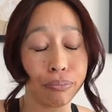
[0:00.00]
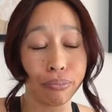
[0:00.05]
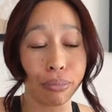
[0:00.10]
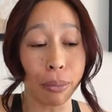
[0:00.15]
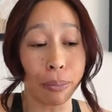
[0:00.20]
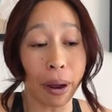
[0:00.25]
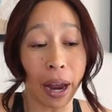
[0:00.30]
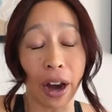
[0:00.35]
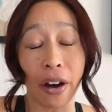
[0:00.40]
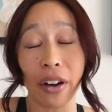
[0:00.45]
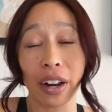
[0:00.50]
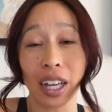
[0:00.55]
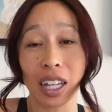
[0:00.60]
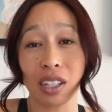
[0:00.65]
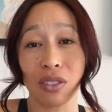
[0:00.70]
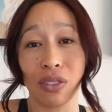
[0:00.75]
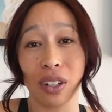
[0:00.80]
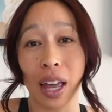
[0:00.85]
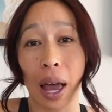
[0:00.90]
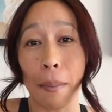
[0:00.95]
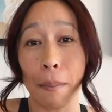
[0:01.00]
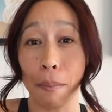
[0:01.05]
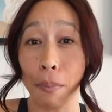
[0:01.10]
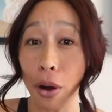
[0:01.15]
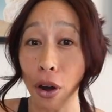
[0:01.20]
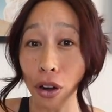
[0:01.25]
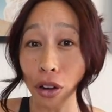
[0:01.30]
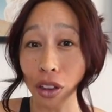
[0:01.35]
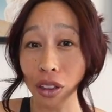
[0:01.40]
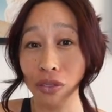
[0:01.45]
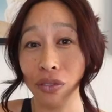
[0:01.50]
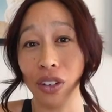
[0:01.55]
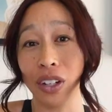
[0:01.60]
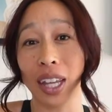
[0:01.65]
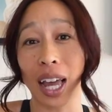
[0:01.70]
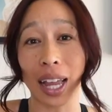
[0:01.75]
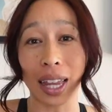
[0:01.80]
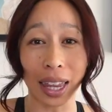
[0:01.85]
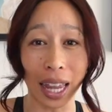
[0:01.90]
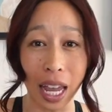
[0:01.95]
preparing us for that birth, for
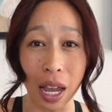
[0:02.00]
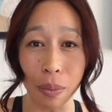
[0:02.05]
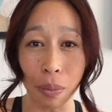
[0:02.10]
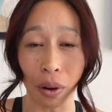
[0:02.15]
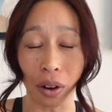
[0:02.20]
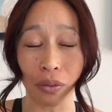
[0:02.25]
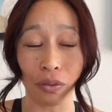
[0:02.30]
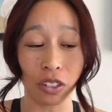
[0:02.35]
that labor,